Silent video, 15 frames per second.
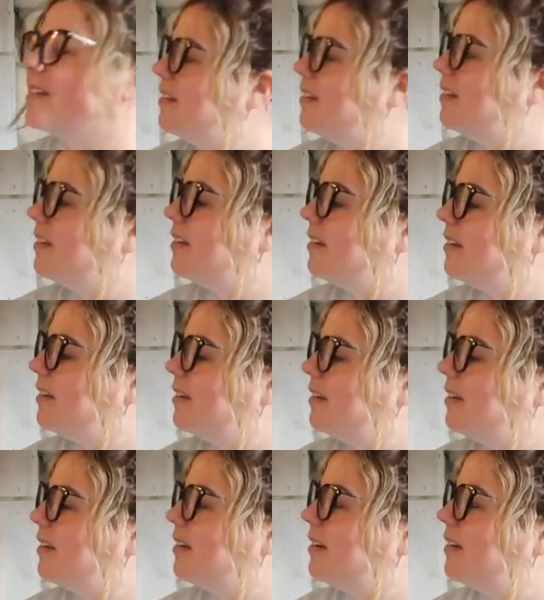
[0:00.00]

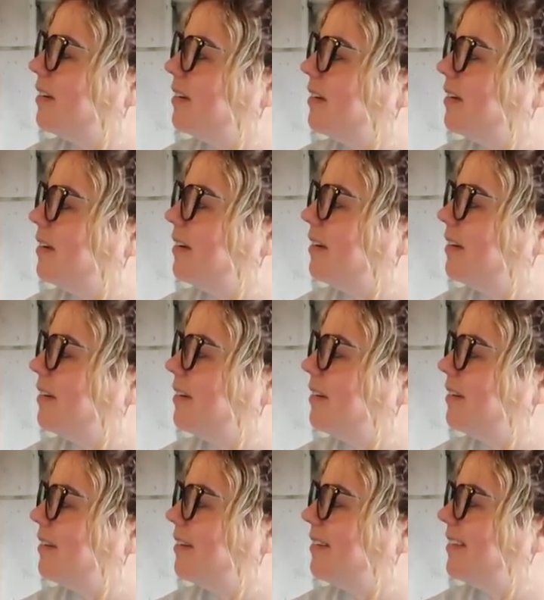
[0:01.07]

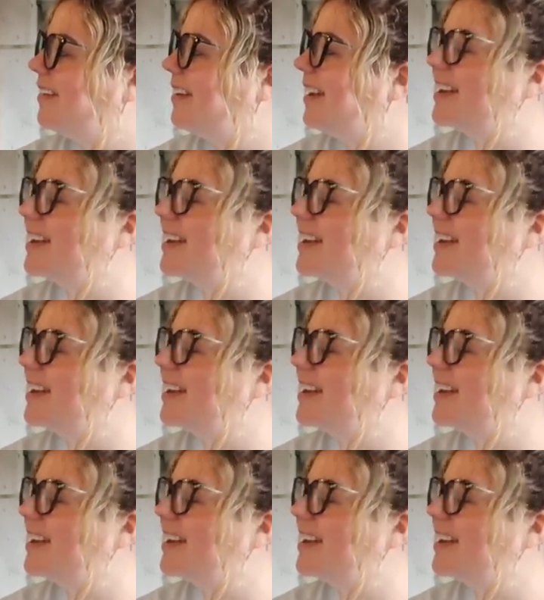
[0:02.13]
[no speech]